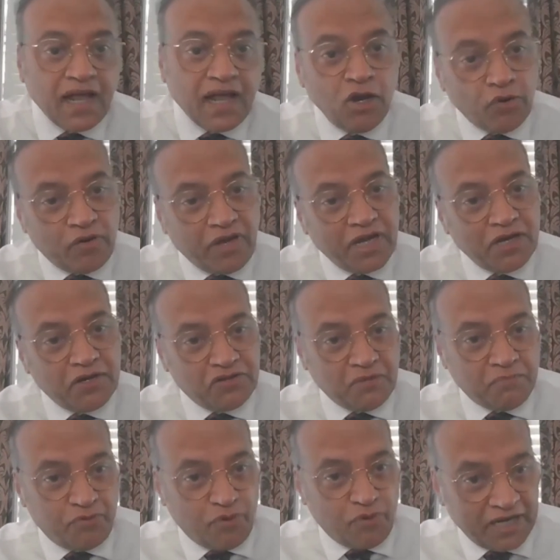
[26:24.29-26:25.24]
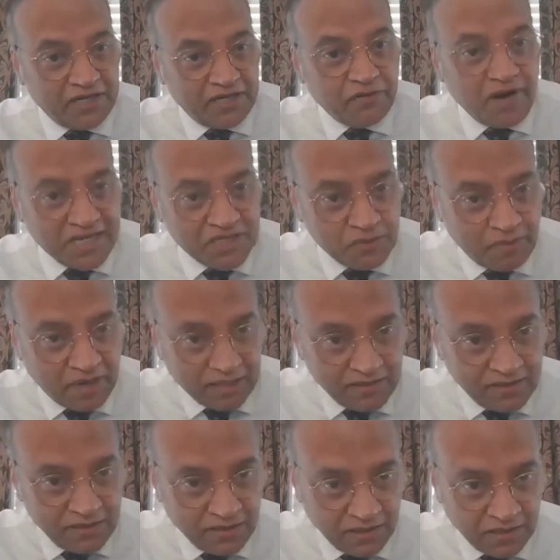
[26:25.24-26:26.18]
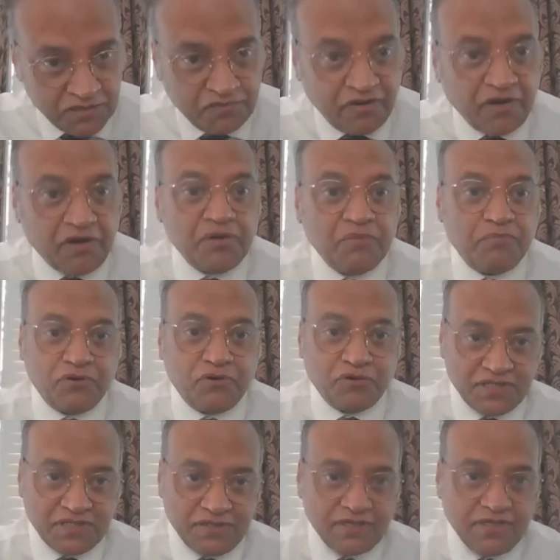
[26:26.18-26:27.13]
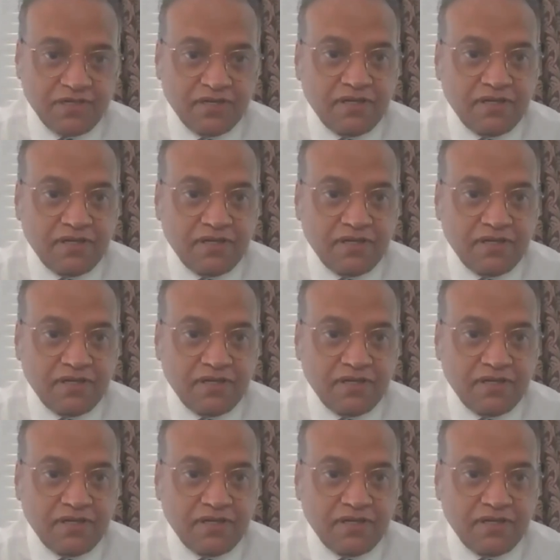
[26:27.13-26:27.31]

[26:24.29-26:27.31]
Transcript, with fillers: Looking into the brighter aspect is very important